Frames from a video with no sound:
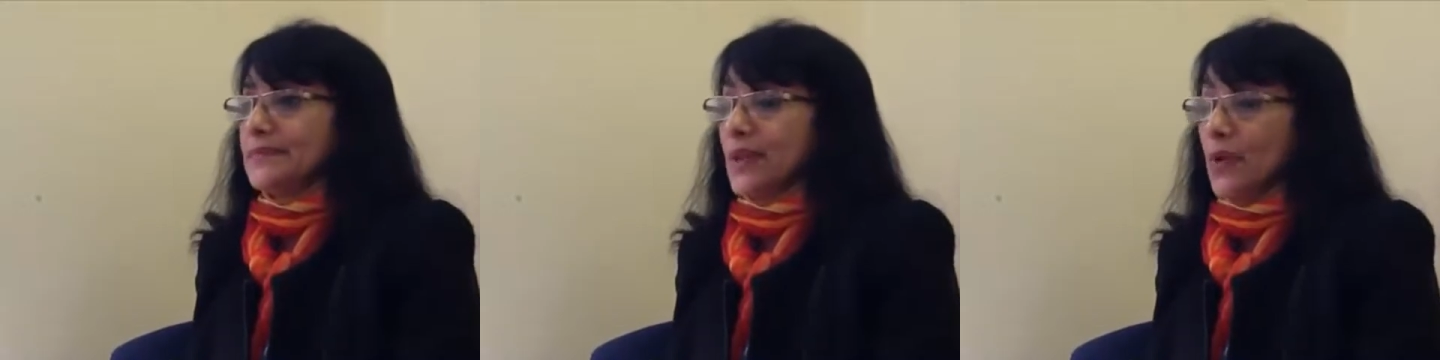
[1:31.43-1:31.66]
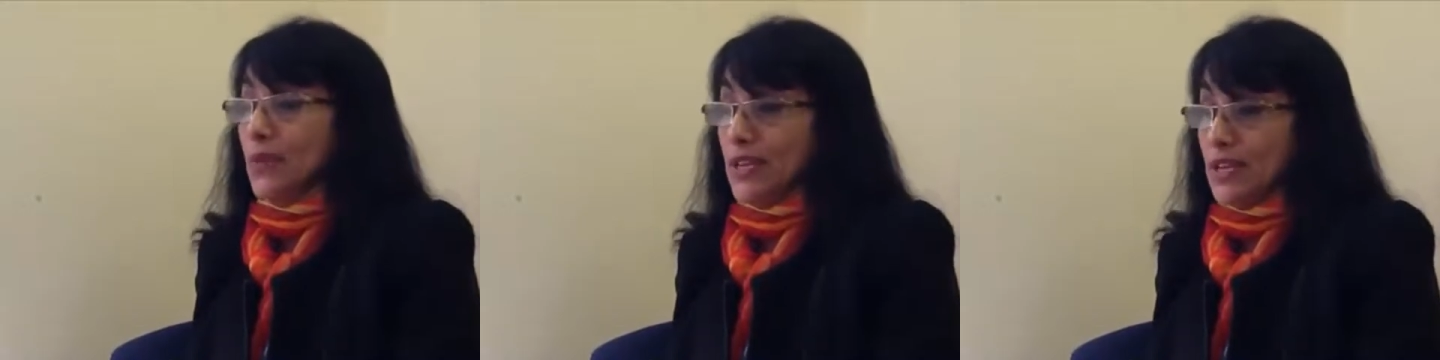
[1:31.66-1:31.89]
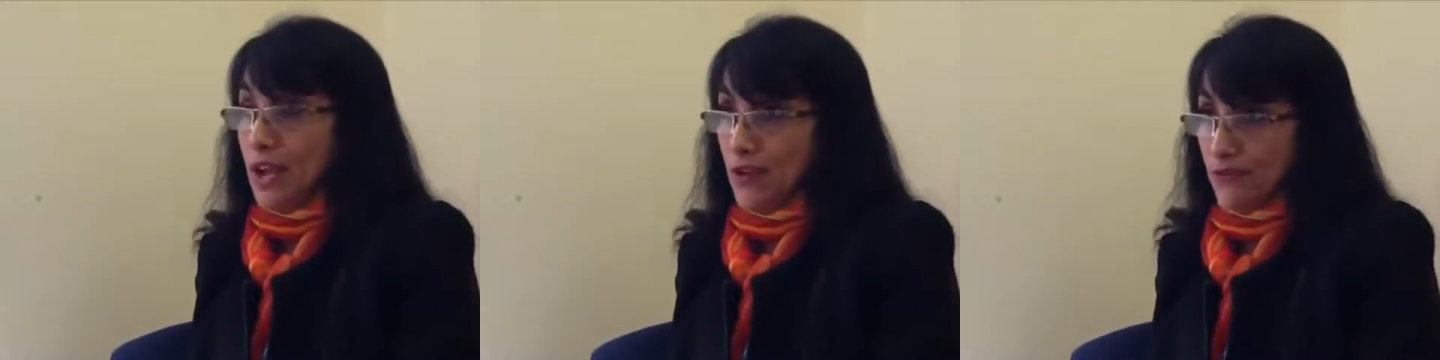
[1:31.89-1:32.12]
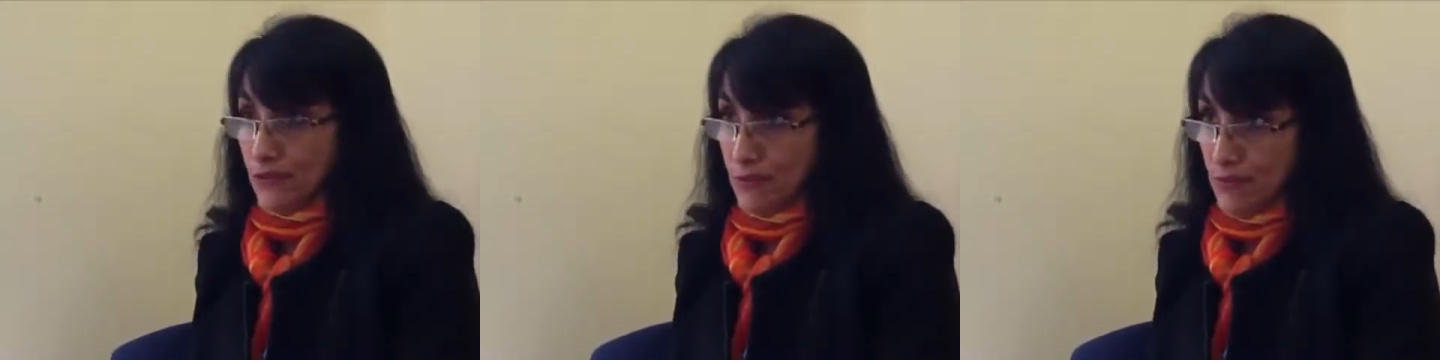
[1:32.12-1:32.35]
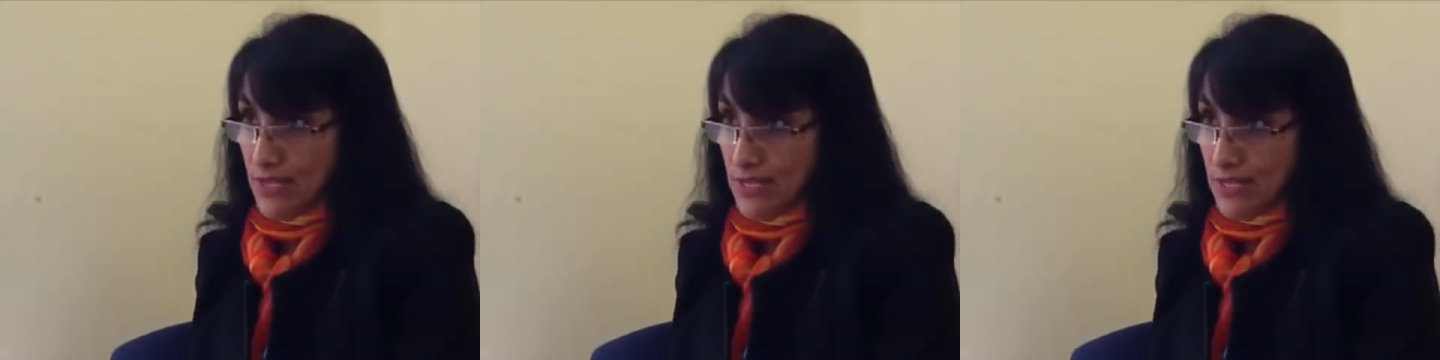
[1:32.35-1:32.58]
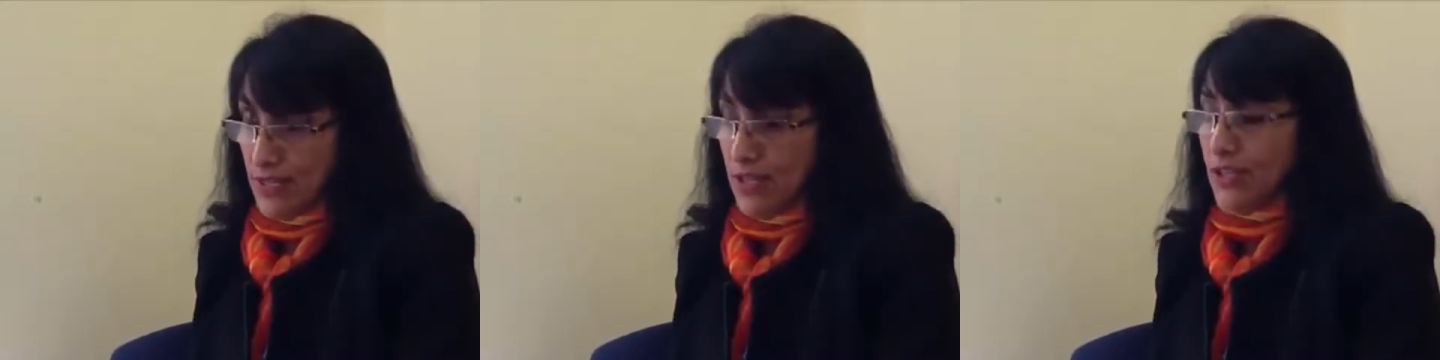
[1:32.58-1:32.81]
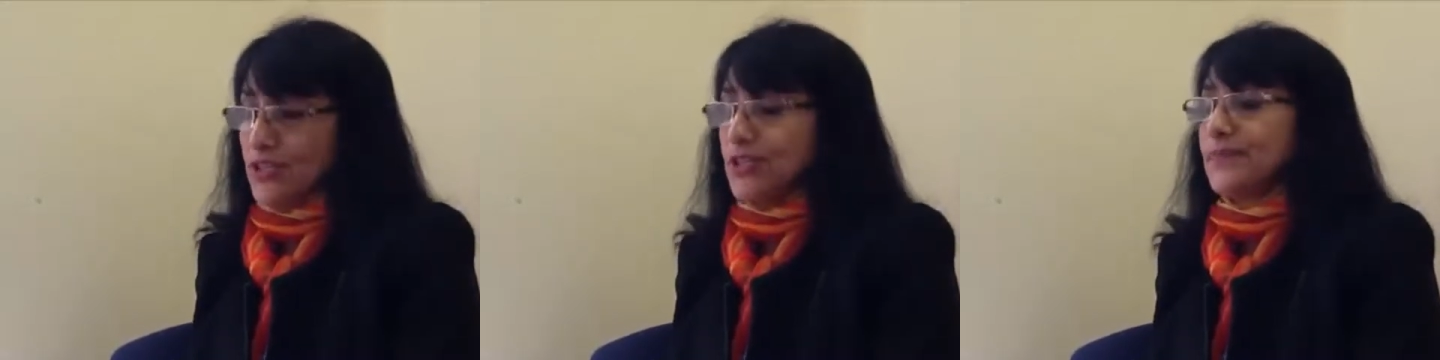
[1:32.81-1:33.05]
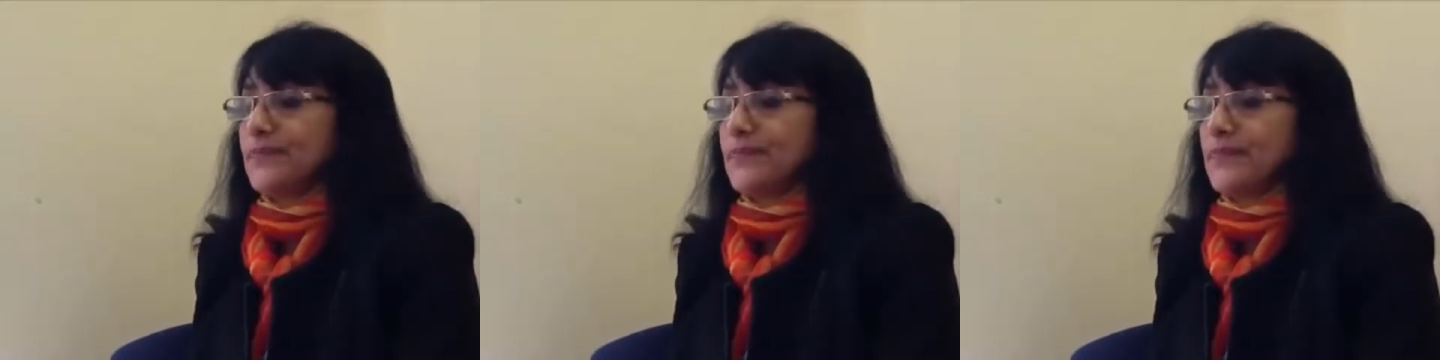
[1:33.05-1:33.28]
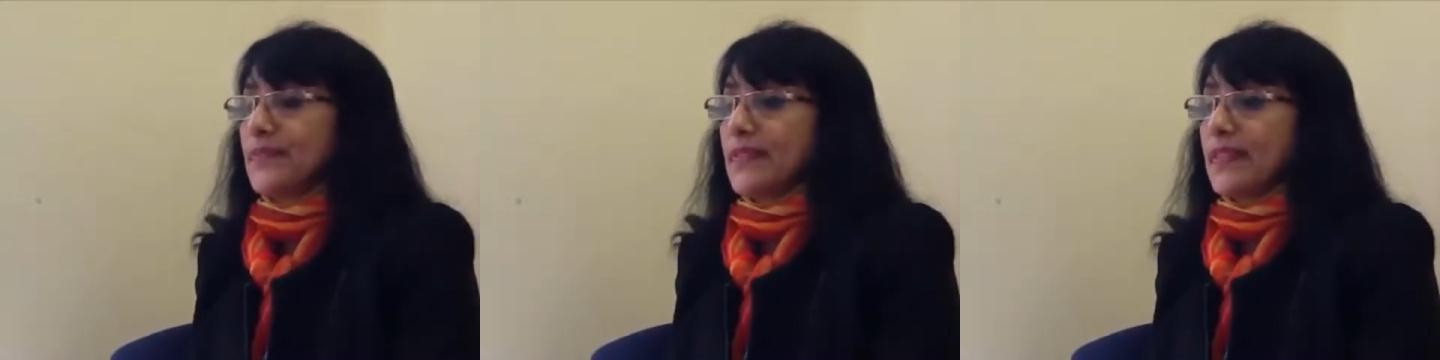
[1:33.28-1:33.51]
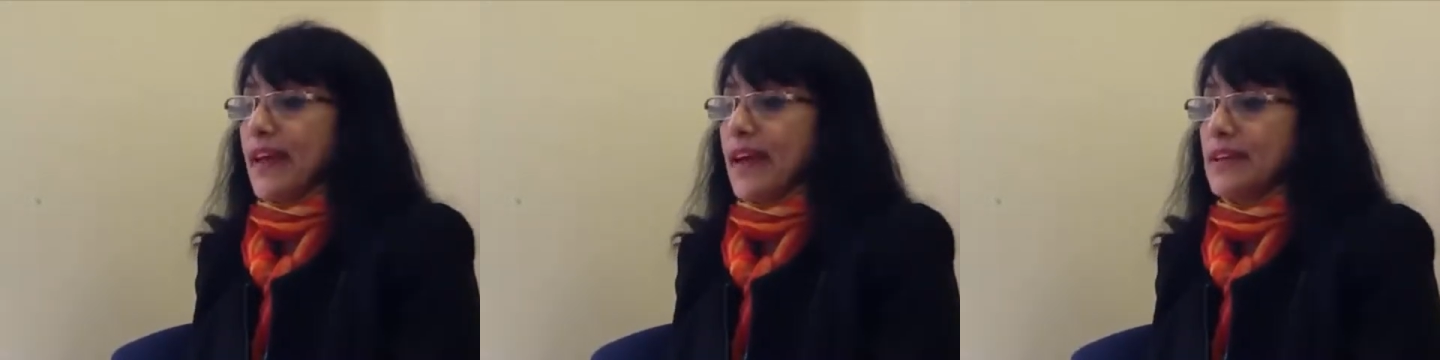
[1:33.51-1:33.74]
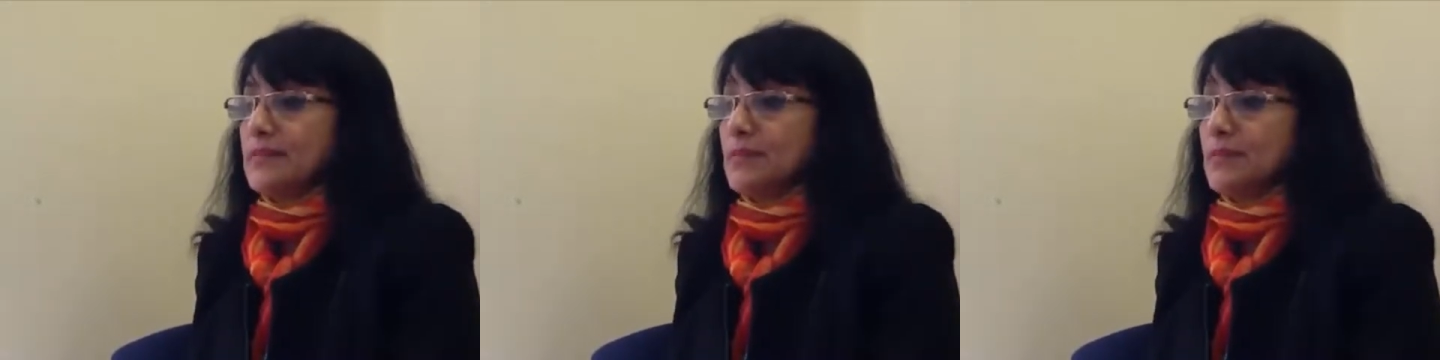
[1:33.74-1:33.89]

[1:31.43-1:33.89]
we know from research that